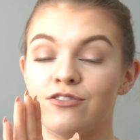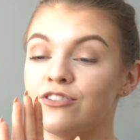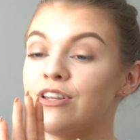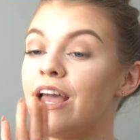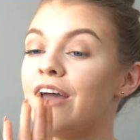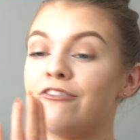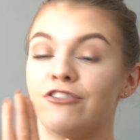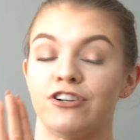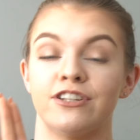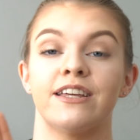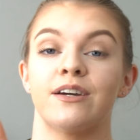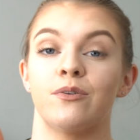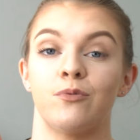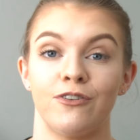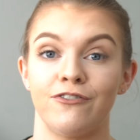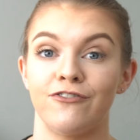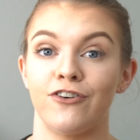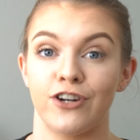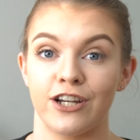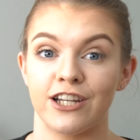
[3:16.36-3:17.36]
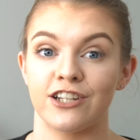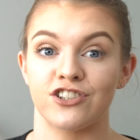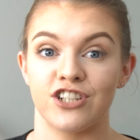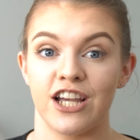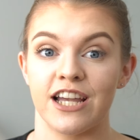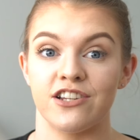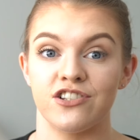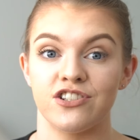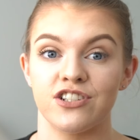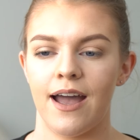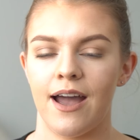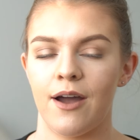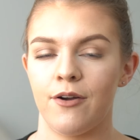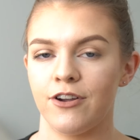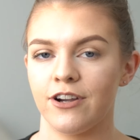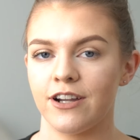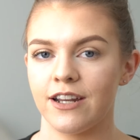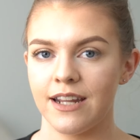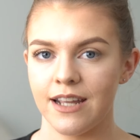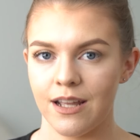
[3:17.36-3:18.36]
everything will fucking change. How
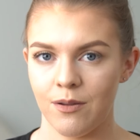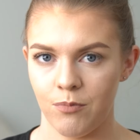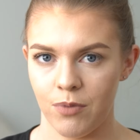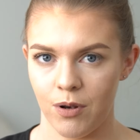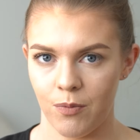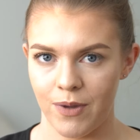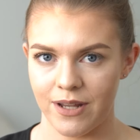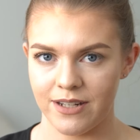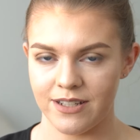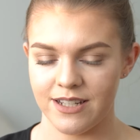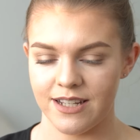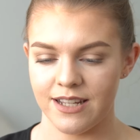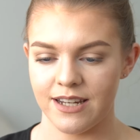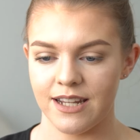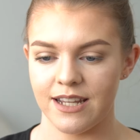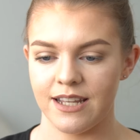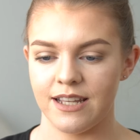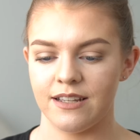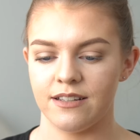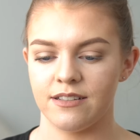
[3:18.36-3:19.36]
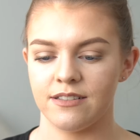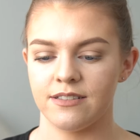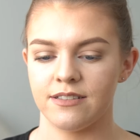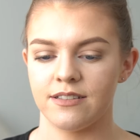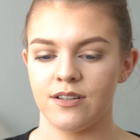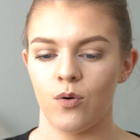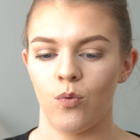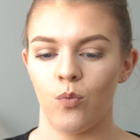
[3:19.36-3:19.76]
you're going to implement it is,